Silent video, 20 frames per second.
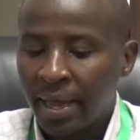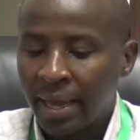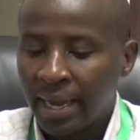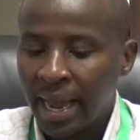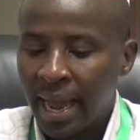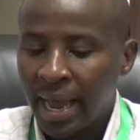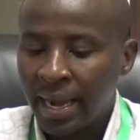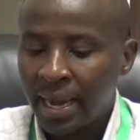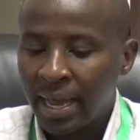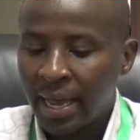
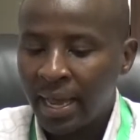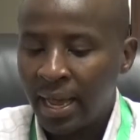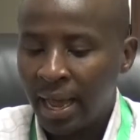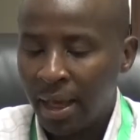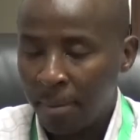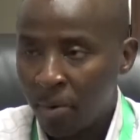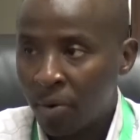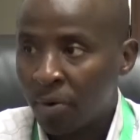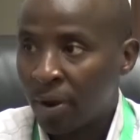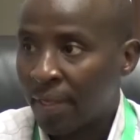Ghana,
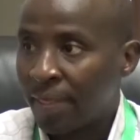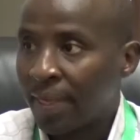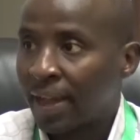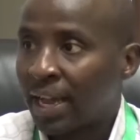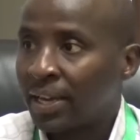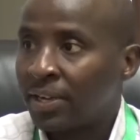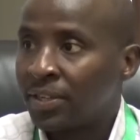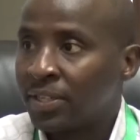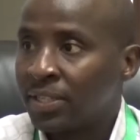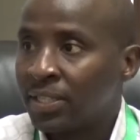among other
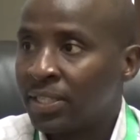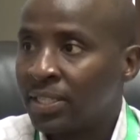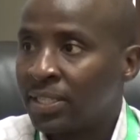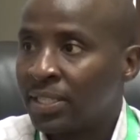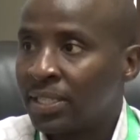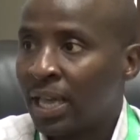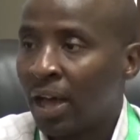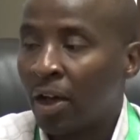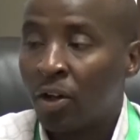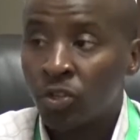countries,
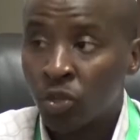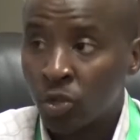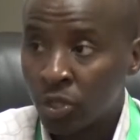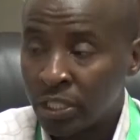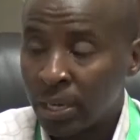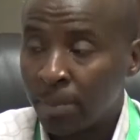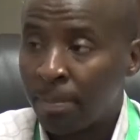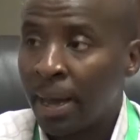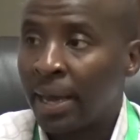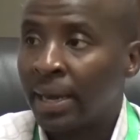also
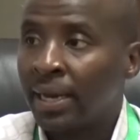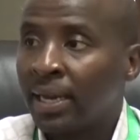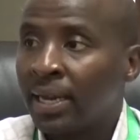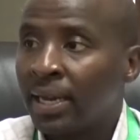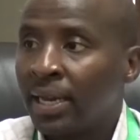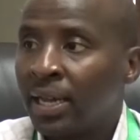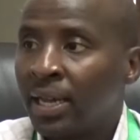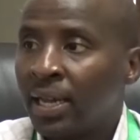Japan.